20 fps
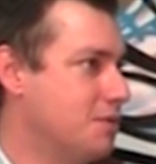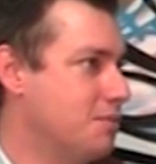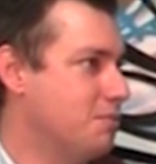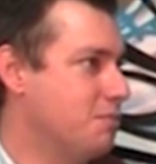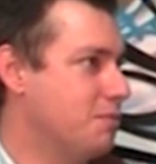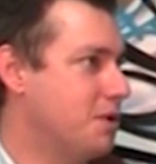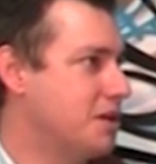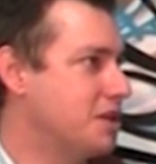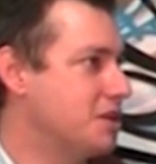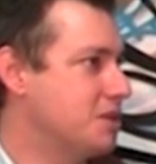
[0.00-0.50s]

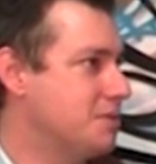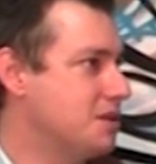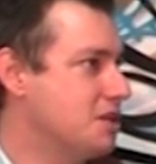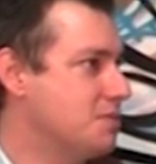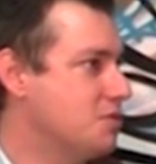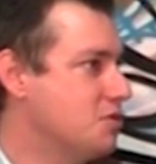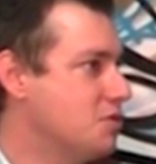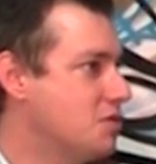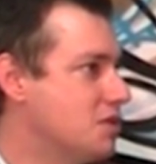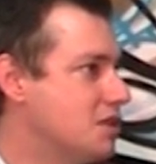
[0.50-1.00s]
makes
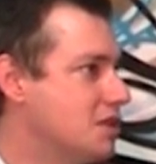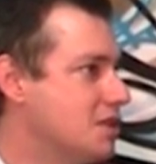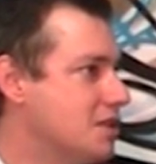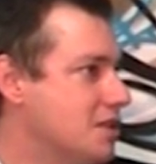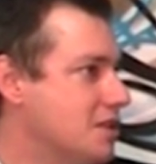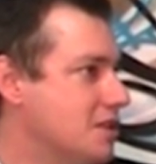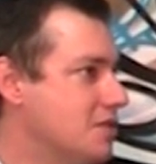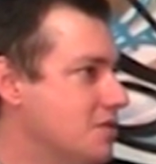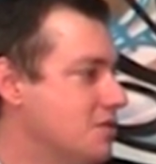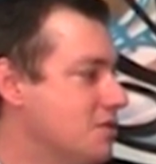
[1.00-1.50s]
people sit
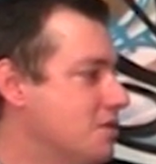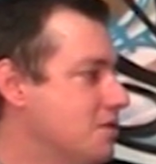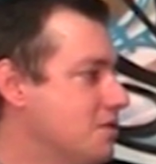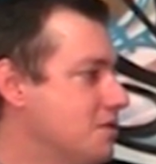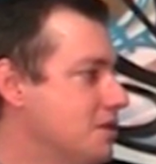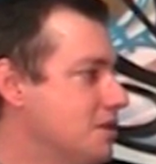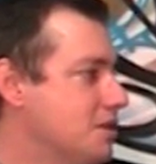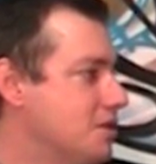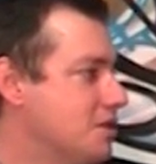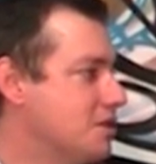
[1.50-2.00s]
there
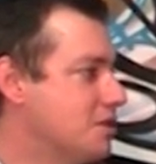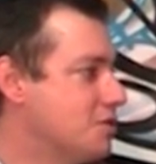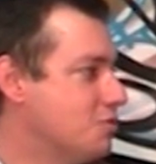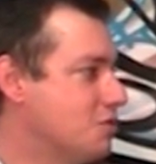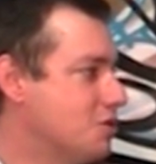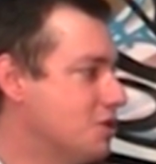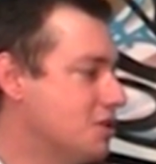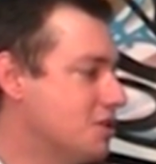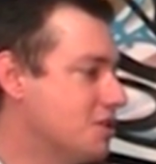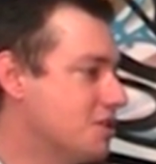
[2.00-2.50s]
and just
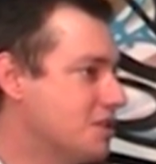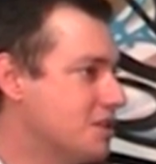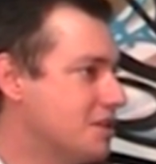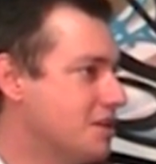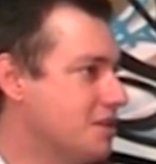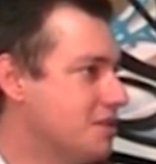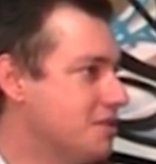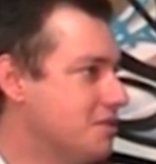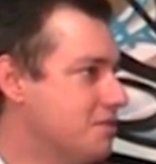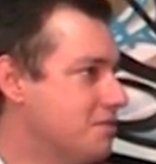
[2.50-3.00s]
watch
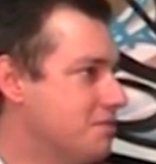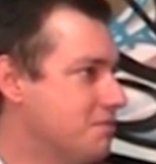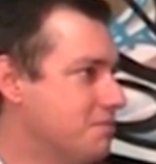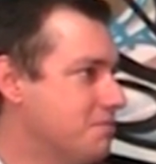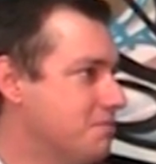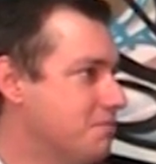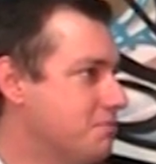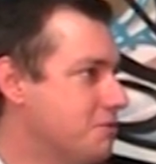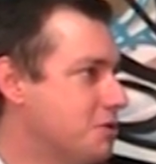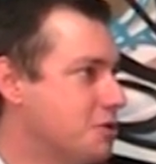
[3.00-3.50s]
and
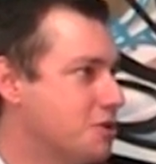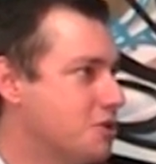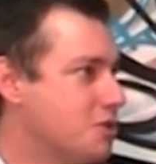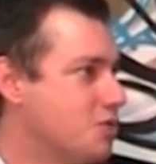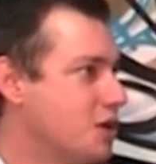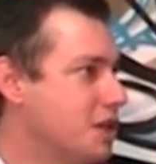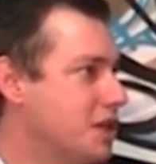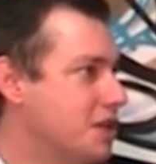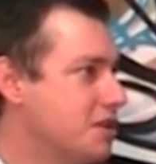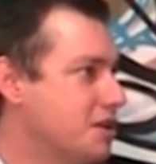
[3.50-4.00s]
not
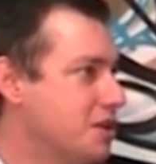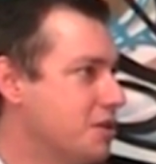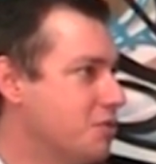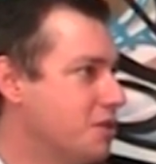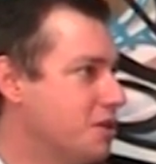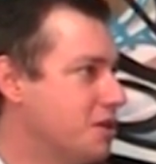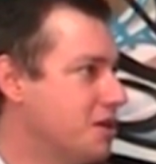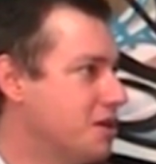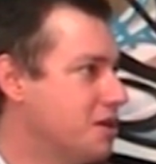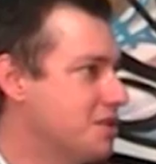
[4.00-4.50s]
do anything
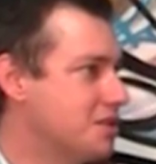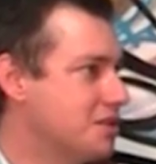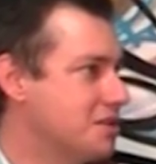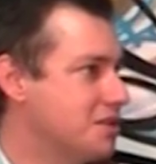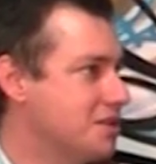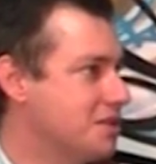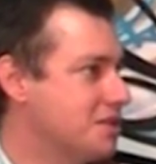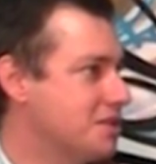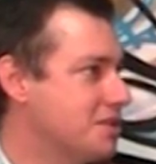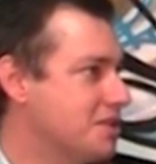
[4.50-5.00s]
when they see
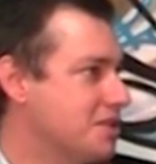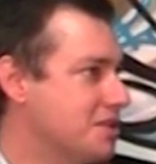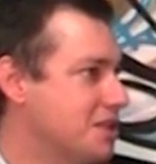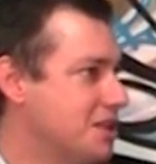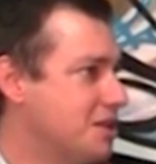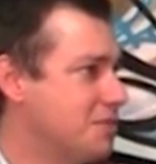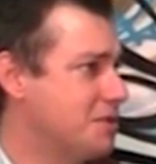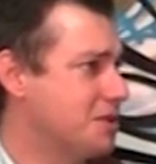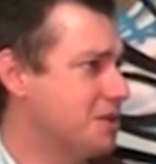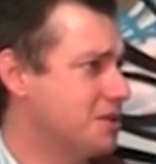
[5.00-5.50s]
these things
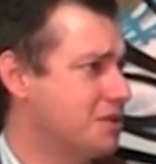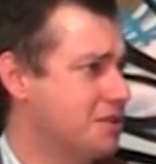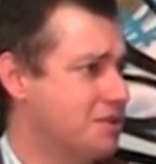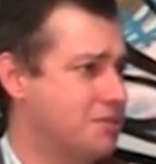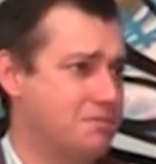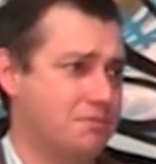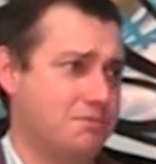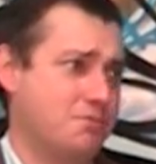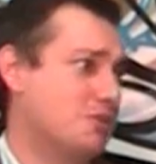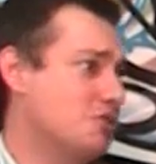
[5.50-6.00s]
happening to
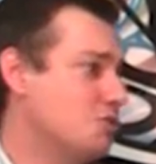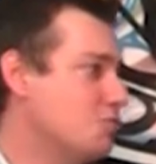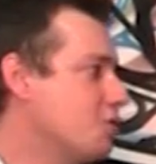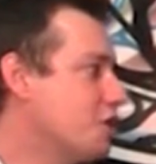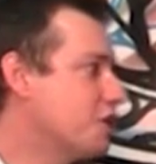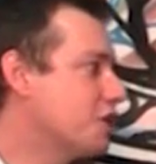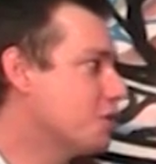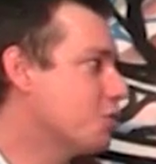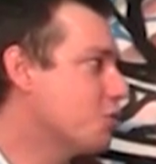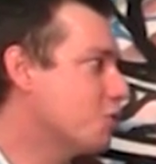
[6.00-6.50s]
two
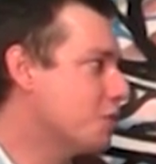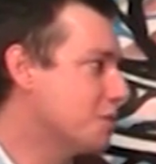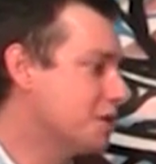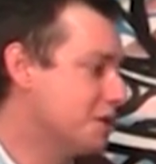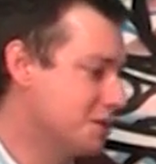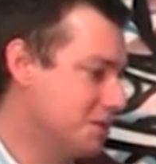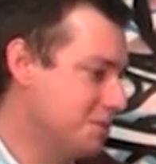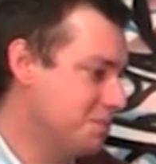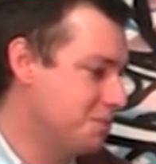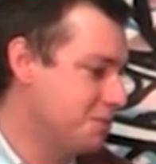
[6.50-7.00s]
pregnant women
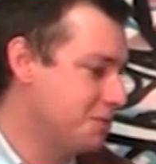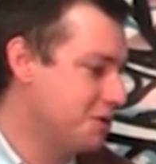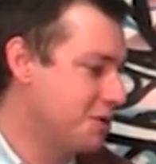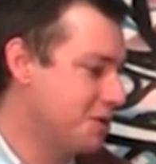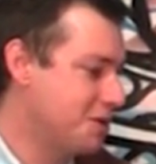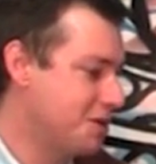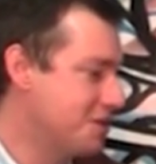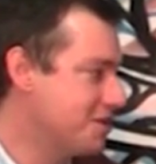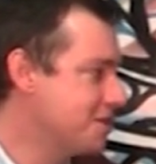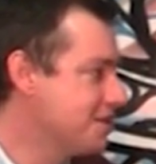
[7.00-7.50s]

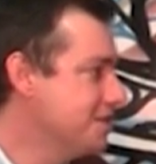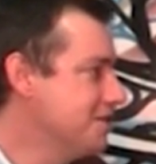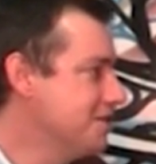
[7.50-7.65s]
nowadays?